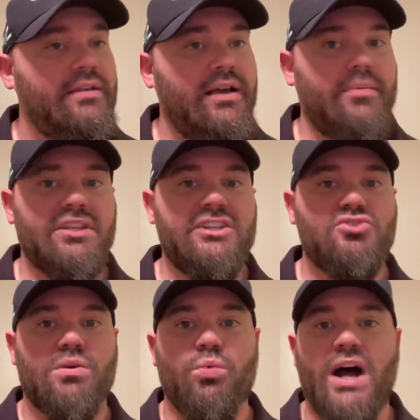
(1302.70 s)
I'm going to lean
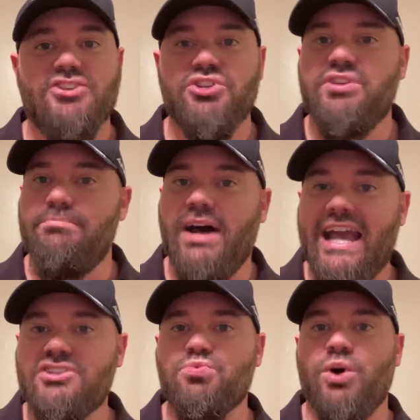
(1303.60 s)
toward Washington
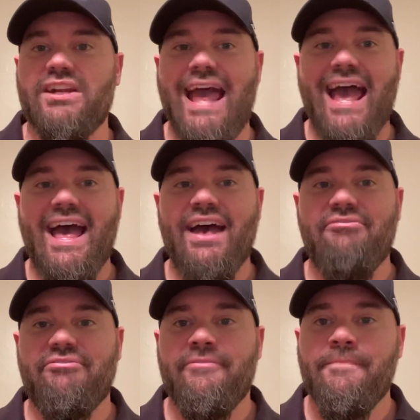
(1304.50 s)
minus
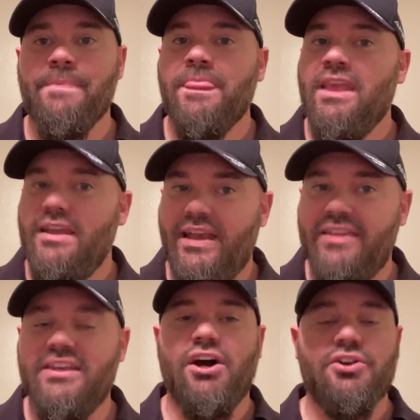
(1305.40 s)
1.5
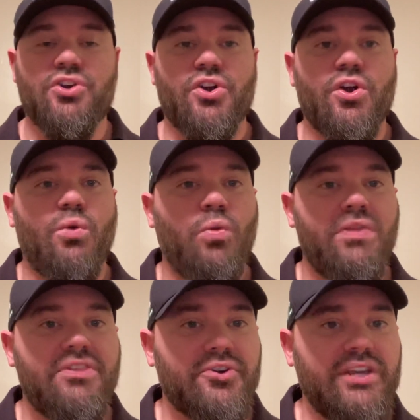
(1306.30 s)
and the under
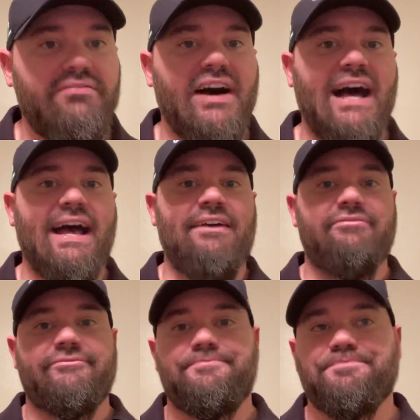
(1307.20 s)

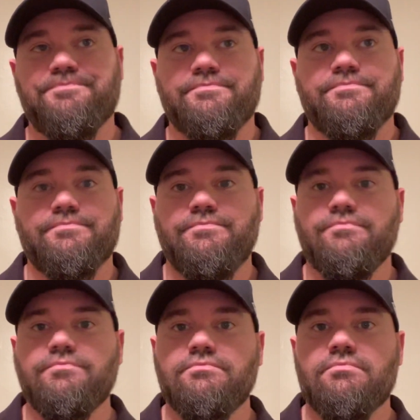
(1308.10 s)
135.
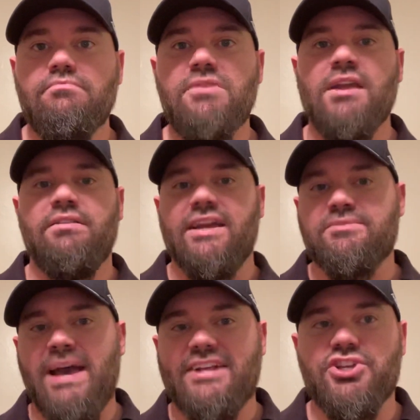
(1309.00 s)

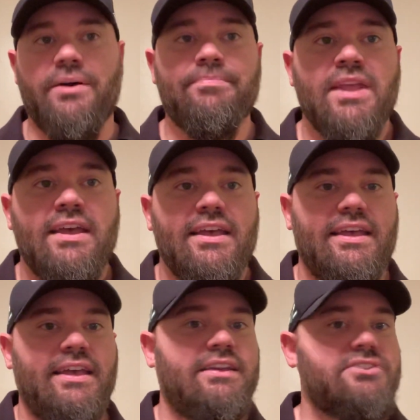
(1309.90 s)
Next matchup,
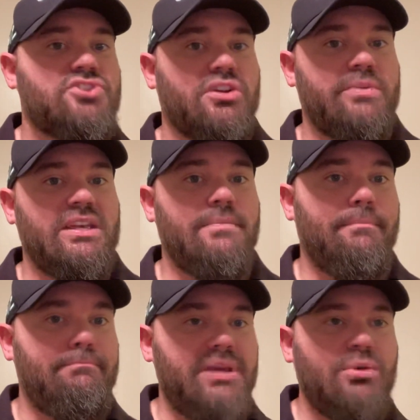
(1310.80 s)
it is going to be
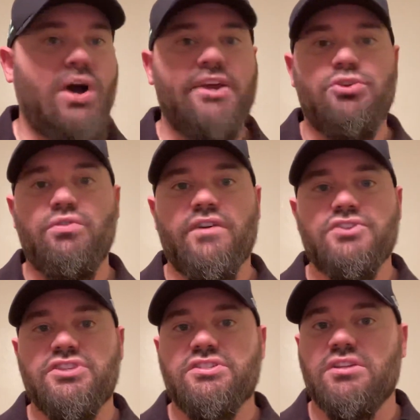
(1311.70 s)
BYU
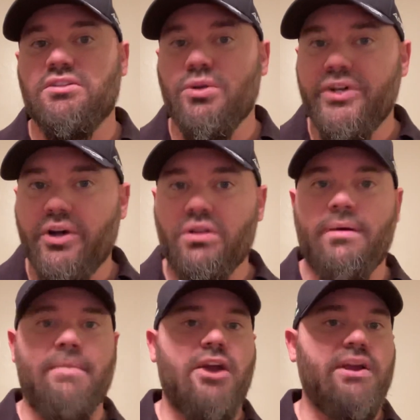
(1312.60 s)
versus
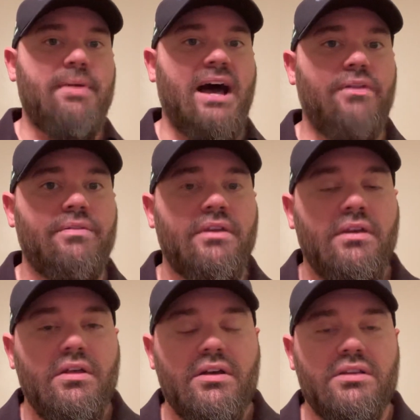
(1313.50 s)
Loyola Marymount,
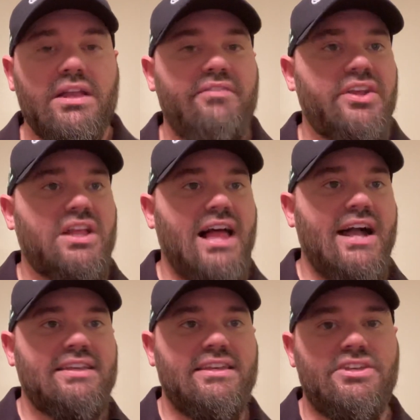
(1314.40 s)
11
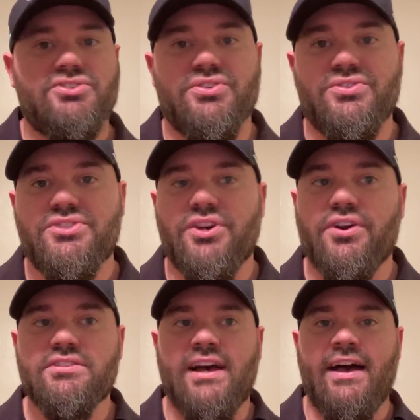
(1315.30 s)
o'clock Eastern
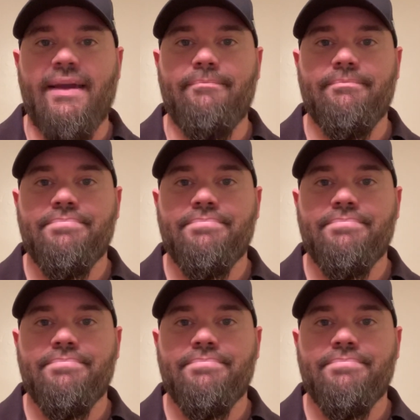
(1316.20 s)
start time.